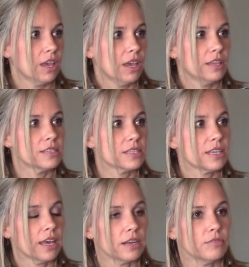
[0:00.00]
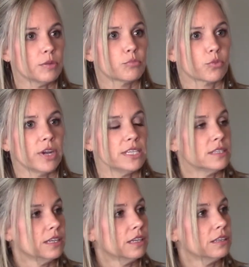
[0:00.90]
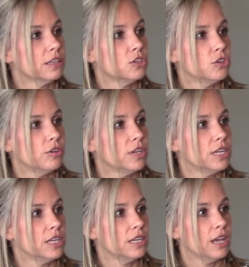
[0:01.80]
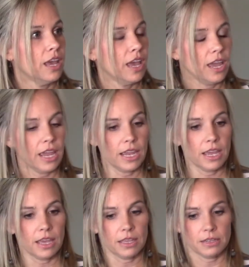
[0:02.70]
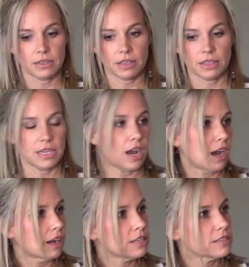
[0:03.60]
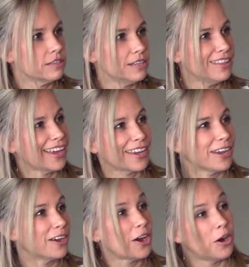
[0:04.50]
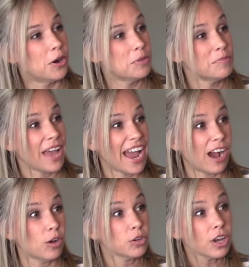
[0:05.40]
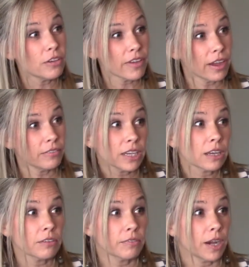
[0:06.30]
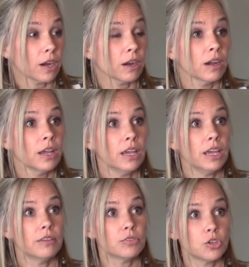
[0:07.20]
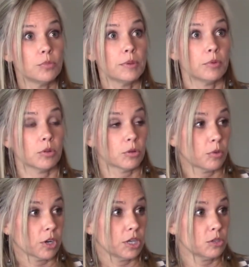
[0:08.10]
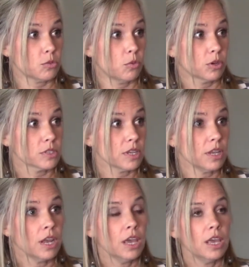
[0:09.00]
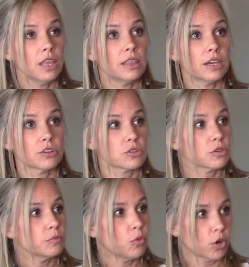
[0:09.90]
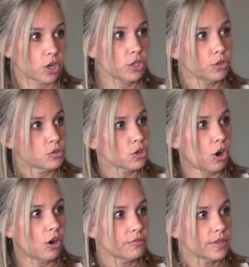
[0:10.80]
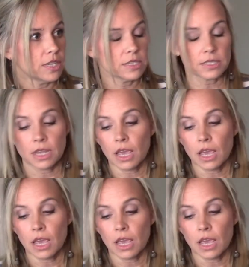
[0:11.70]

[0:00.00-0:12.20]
instead of embracing the unity and the honesty that can come out of having an affair, if two people are working towards it, there's more closed offness.